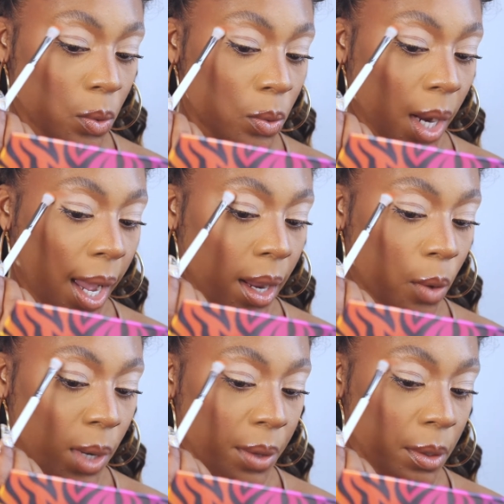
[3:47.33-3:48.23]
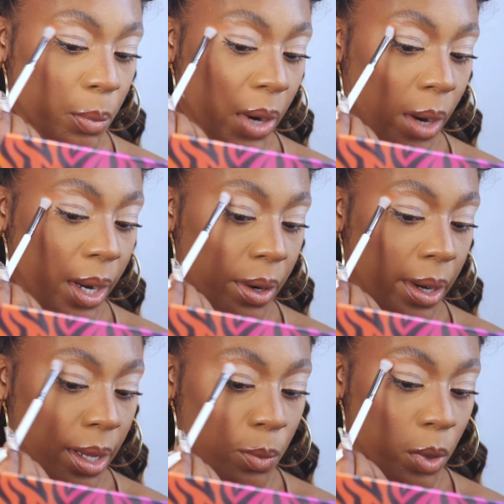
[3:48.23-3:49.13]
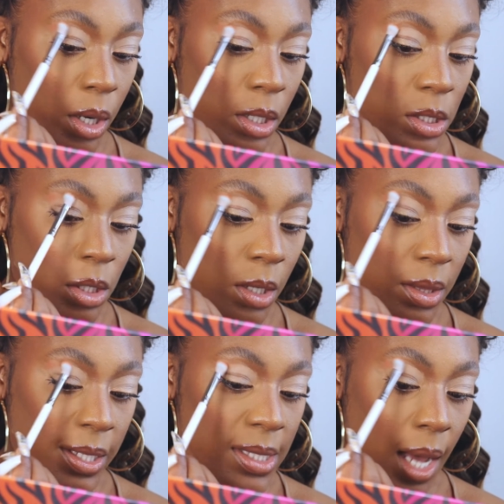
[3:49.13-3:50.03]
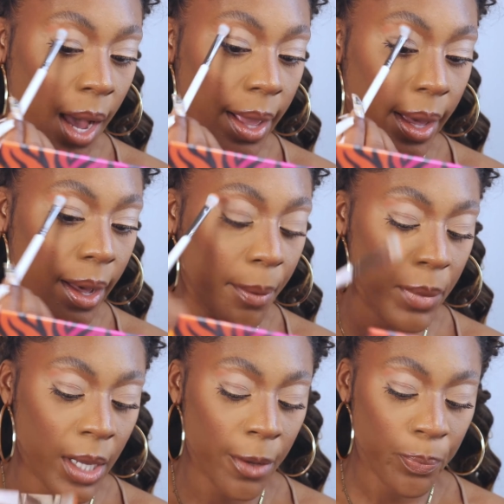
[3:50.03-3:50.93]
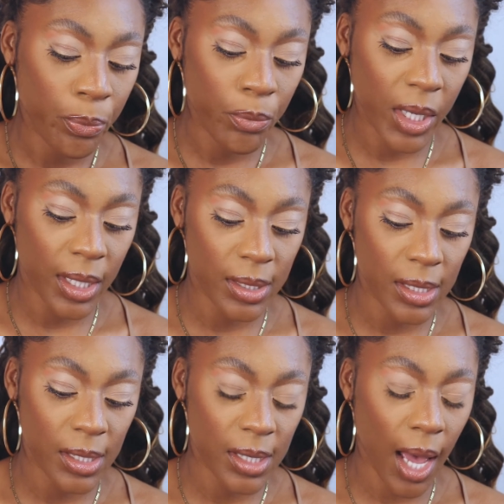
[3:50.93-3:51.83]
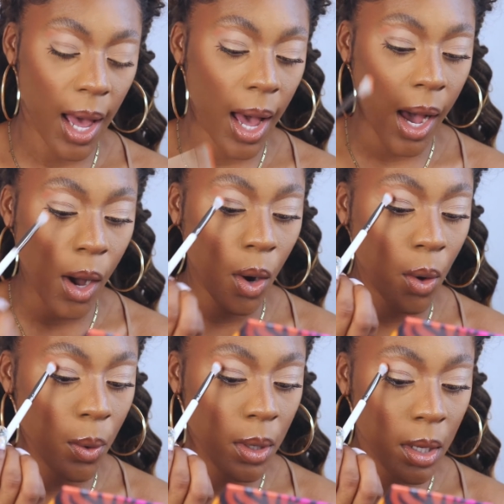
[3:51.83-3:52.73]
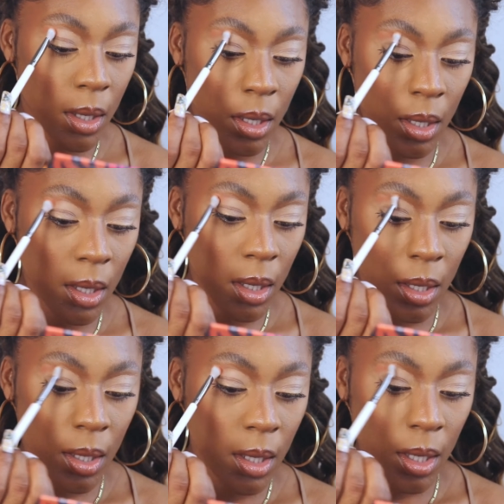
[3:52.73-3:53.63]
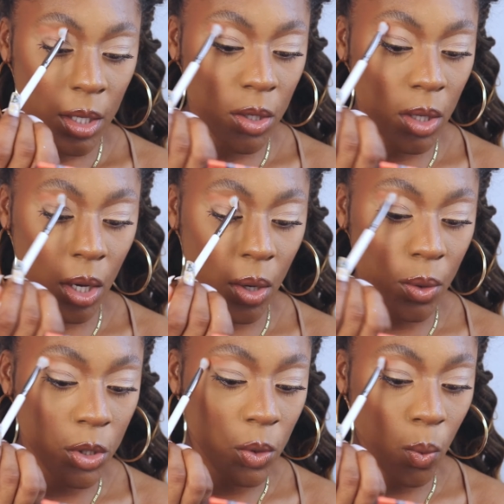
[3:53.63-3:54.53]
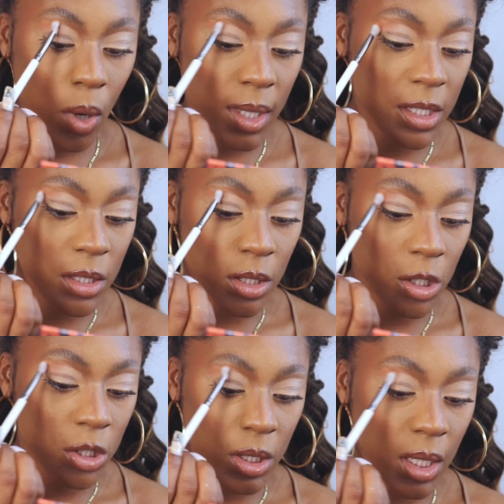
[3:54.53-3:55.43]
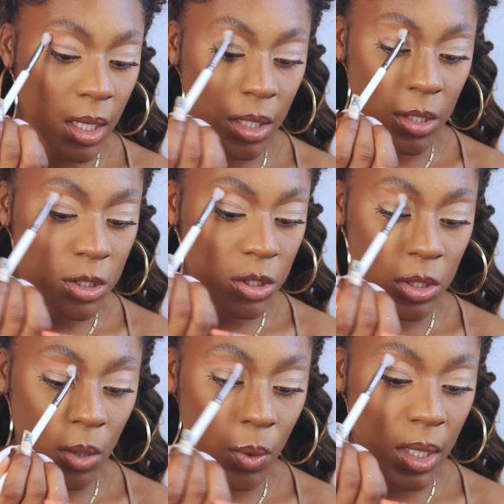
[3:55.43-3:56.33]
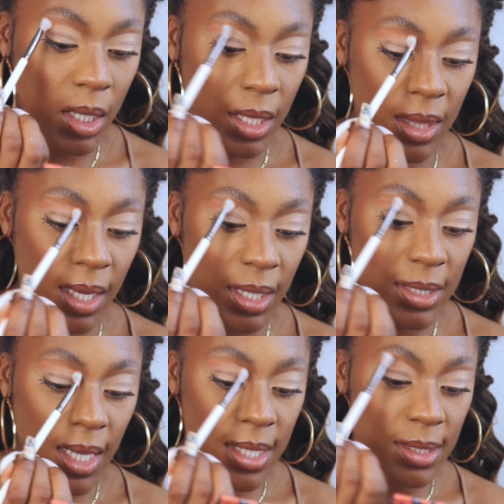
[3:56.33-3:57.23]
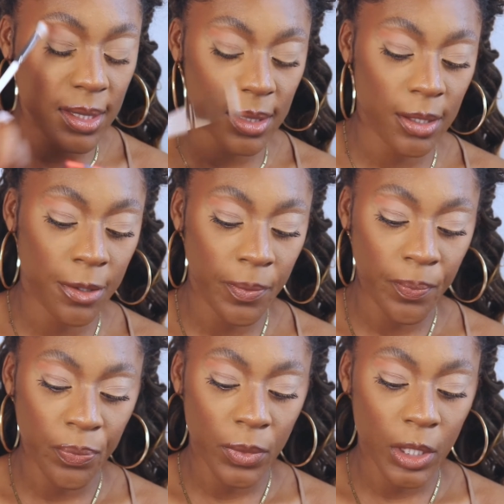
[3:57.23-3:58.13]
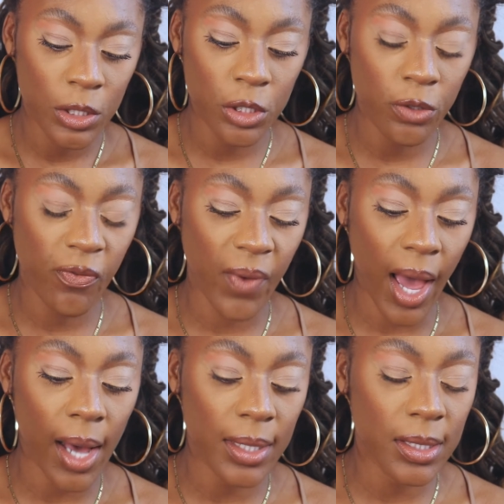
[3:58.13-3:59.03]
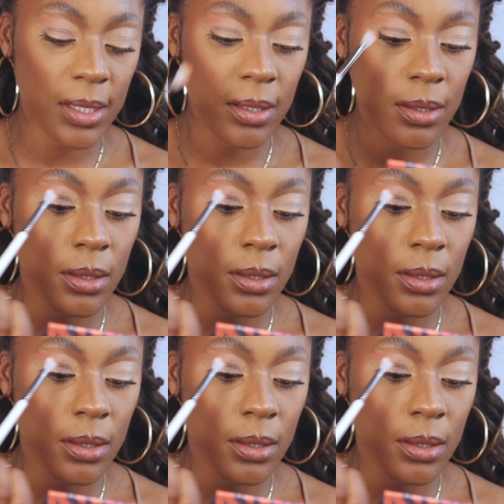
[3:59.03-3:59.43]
right around the brow area. We're gonna start this high up because this is how you know, you want to start your colors. You don't want anything intense too fast.